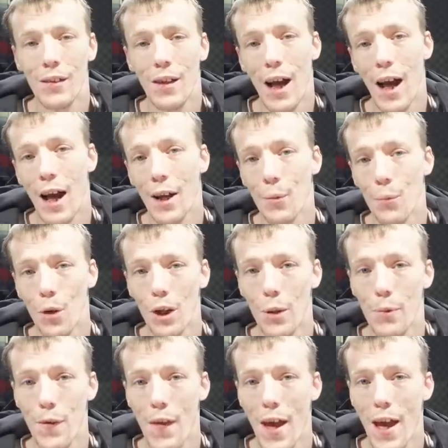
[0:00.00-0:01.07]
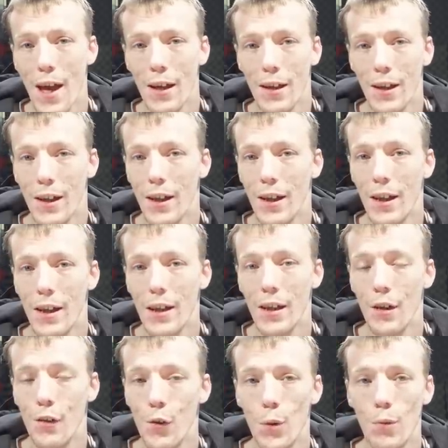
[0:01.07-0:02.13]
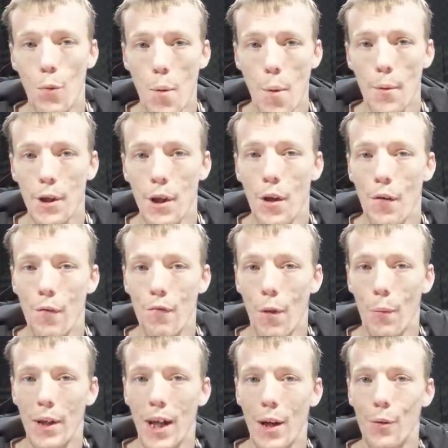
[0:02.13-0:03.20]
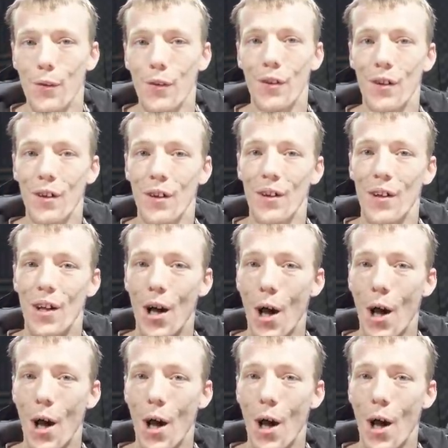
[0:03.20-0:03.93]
and while he was there, he saw a woman throwing out a